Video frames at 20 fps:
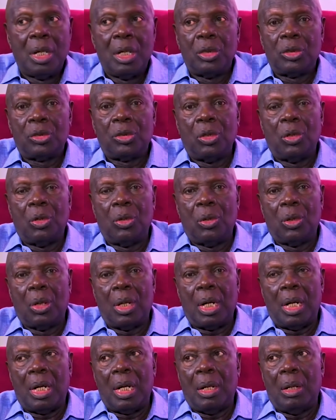So
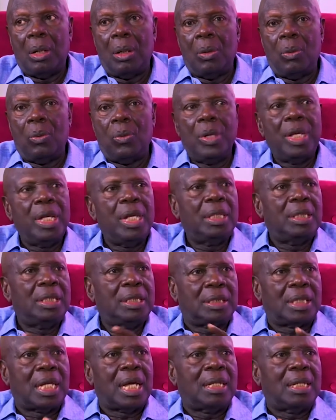we
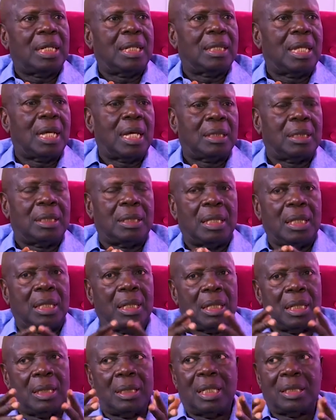decided that
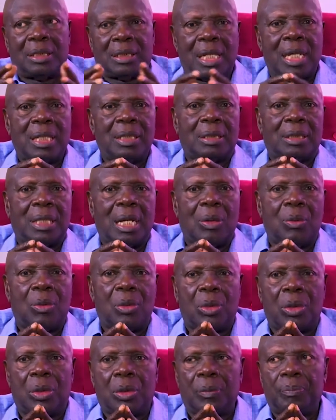the, the center
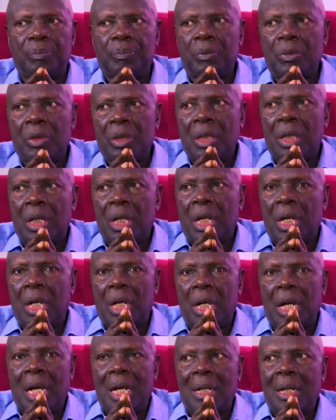will
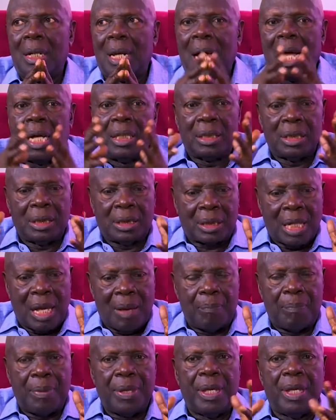uh, enlarge its
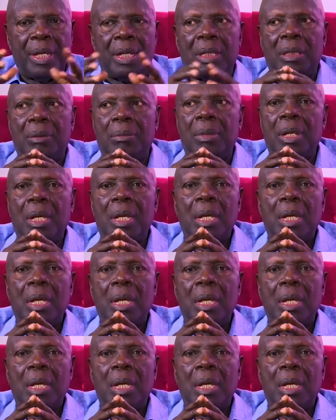campaign,